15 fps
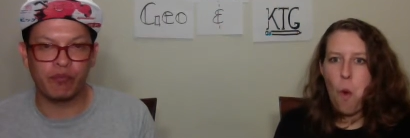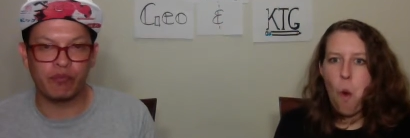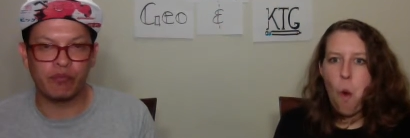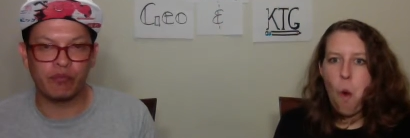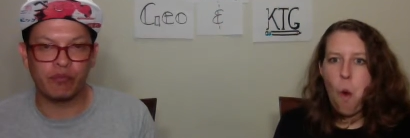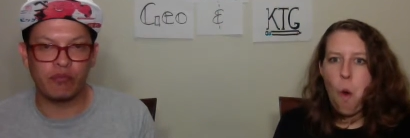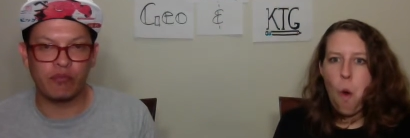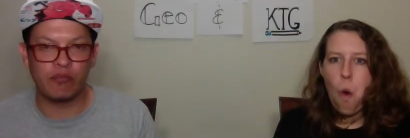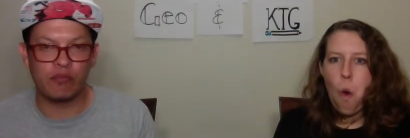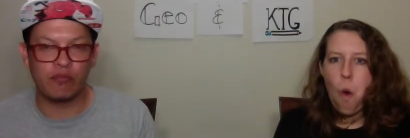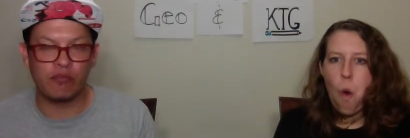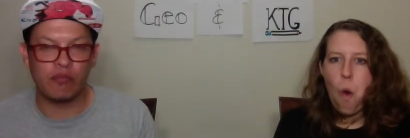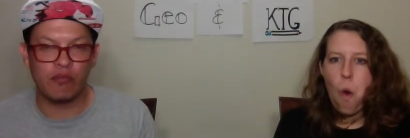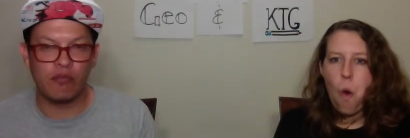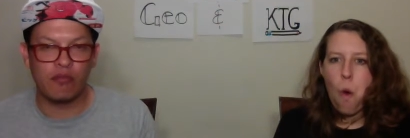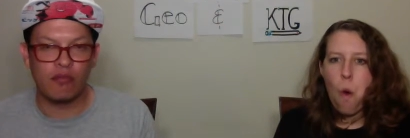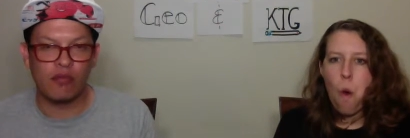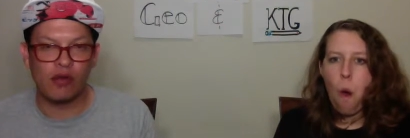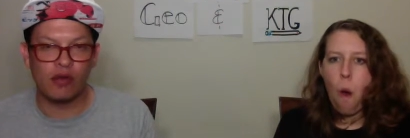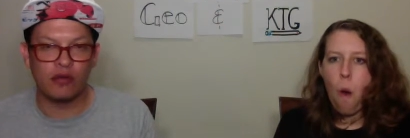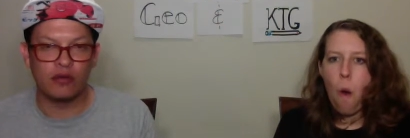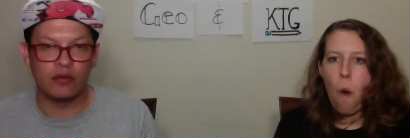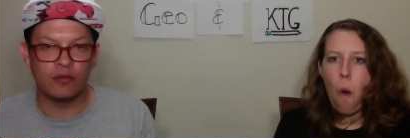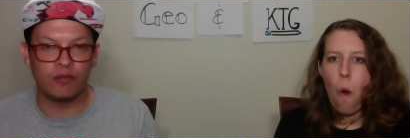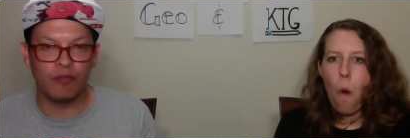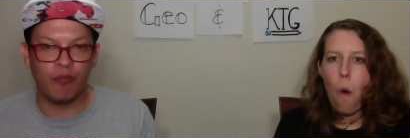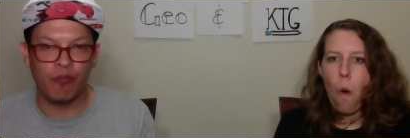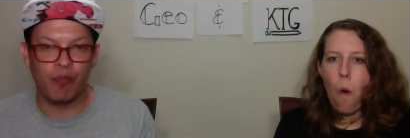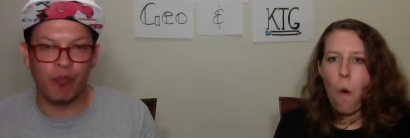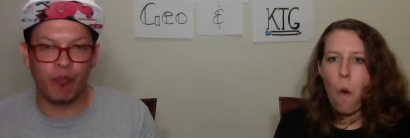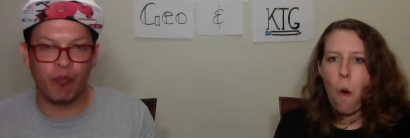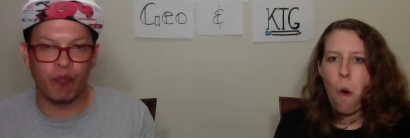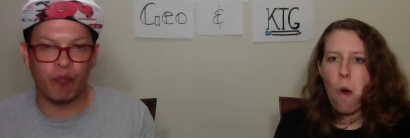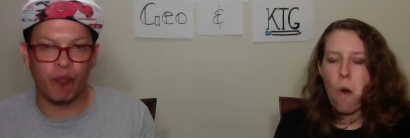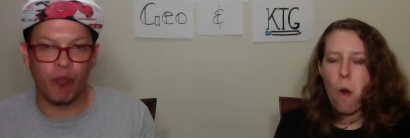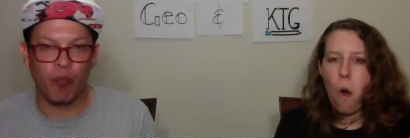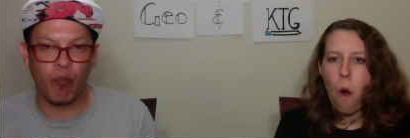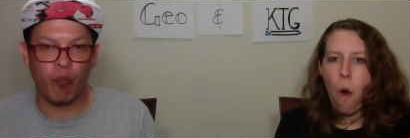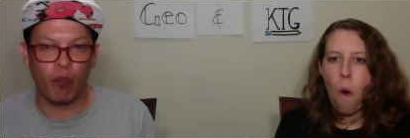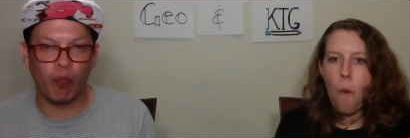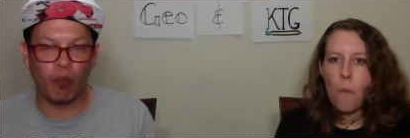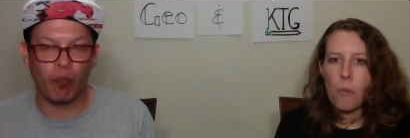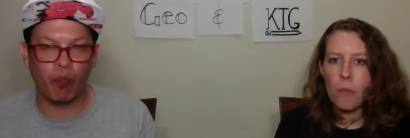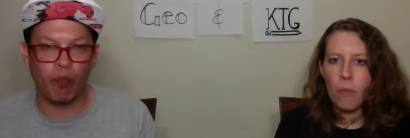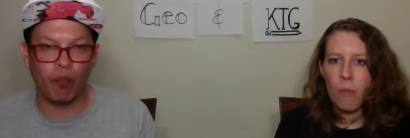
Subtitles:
(silence)